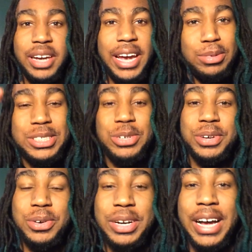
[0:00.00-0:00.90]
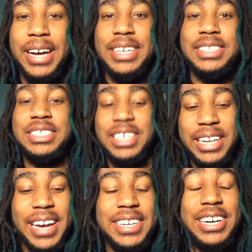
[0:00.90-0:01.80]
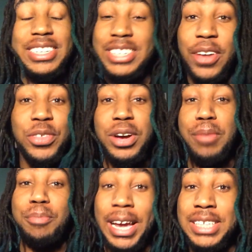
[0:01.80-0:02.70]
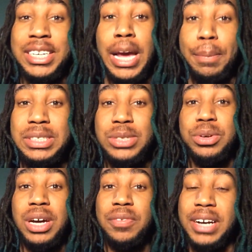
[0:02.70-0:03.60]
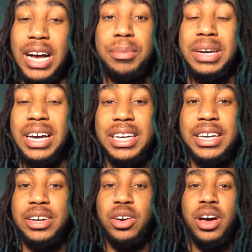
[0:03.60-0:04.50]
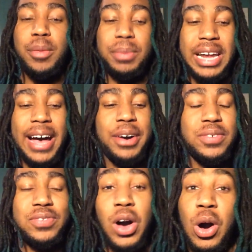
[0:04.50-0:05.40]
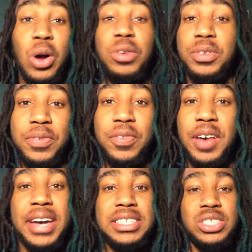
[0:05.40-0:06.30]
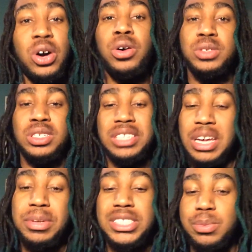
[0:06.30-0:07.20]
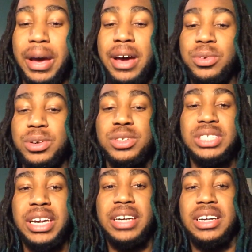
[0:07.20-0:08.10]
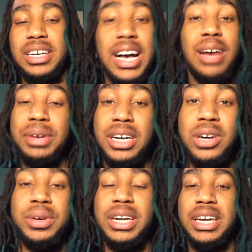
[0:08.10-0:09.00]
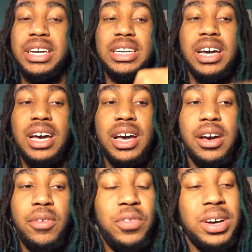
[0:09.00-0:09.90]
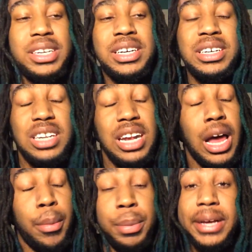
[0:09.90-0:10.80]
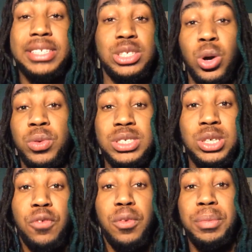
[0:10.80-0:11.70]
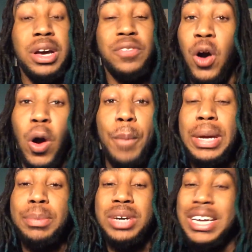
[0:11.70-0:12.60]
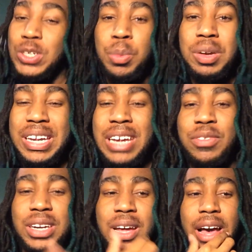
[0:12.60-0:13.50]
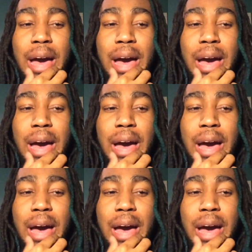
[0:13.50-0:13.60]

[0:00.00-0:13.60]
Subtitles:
Hey, what's going on, guys? Yet another amazing episode of Akame Got Killed. But out of all the fights, all the demons' powers, and Akame going in, fucking Lubbock stole the show from me. Of all people, can you believe it?